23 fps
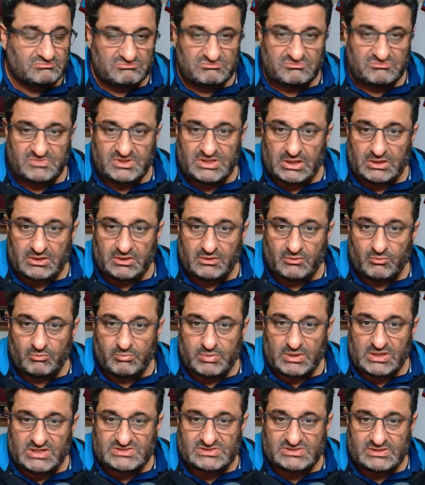younger
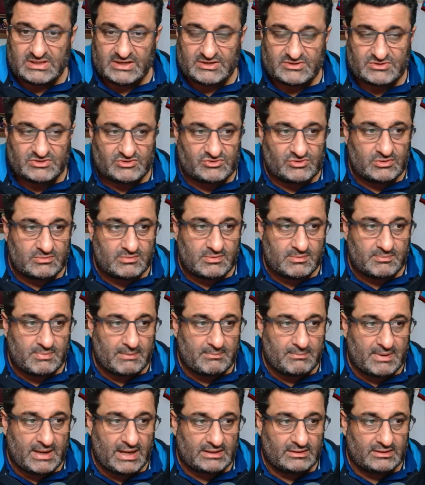person next to Zuma, a bit
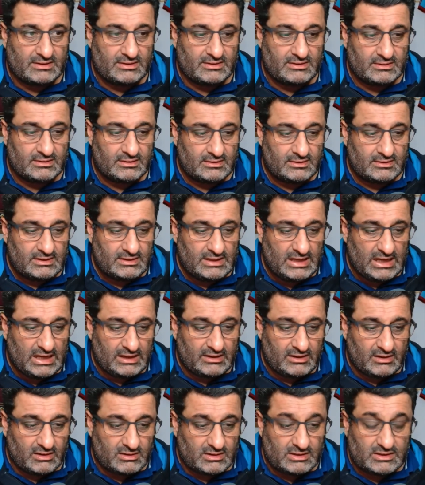better than
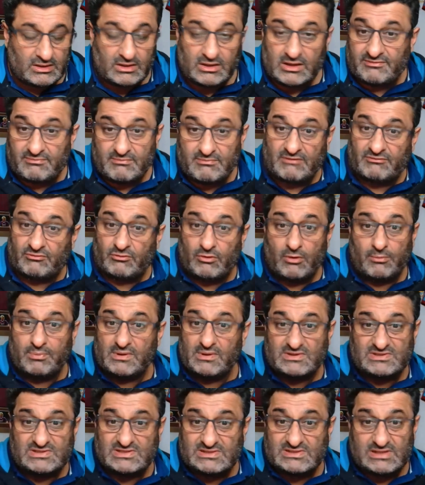Agard. I don't know if
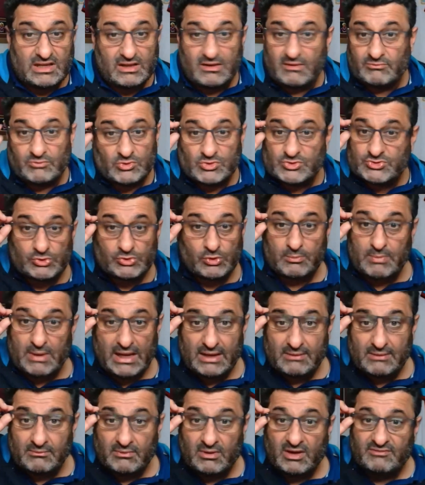Mavropoulos is, I'm not sure about
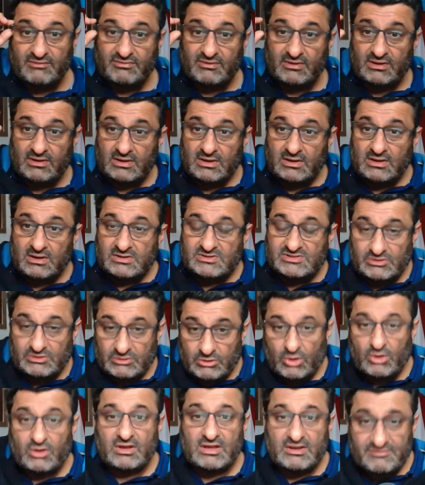him either. So a
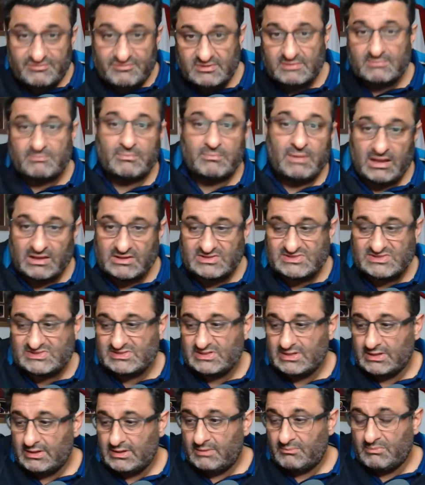lot of ifs and buts,
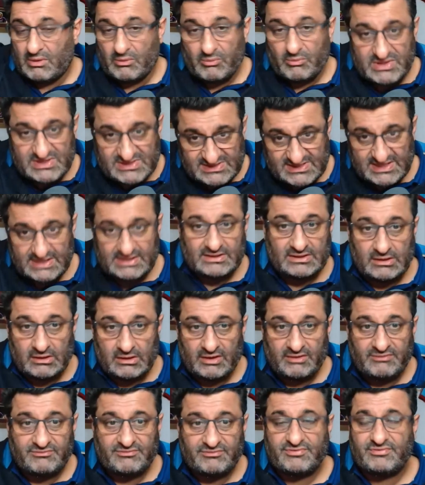but we sit
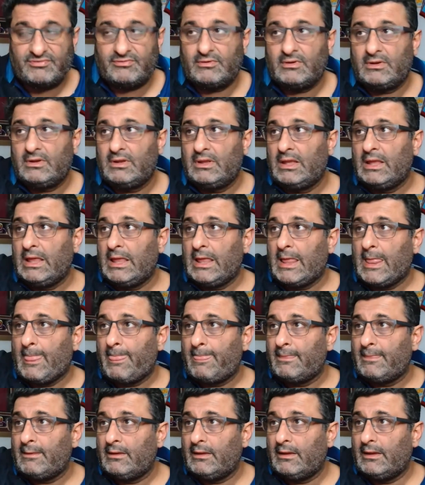9th.
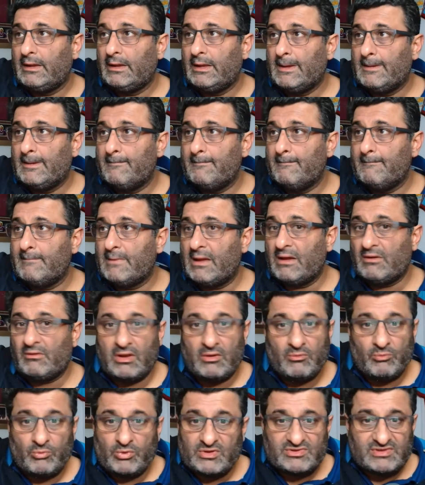
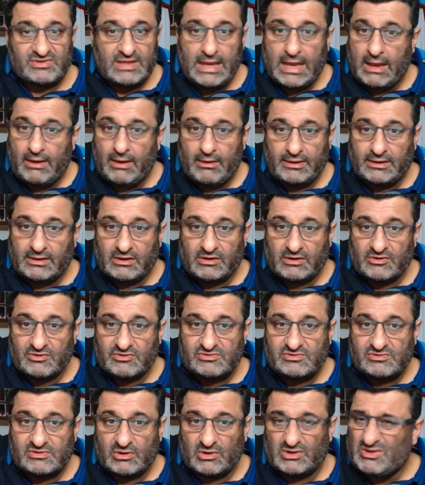And we'll see how it goes.
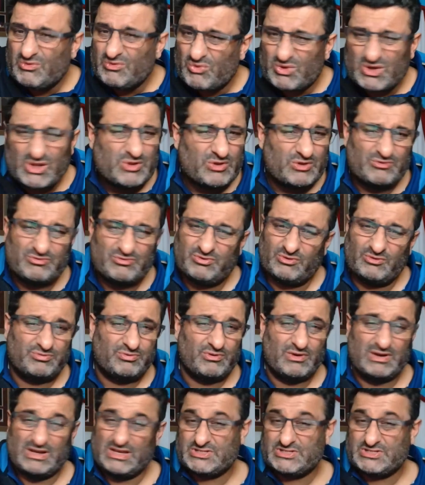So I didn't want to do a full frontage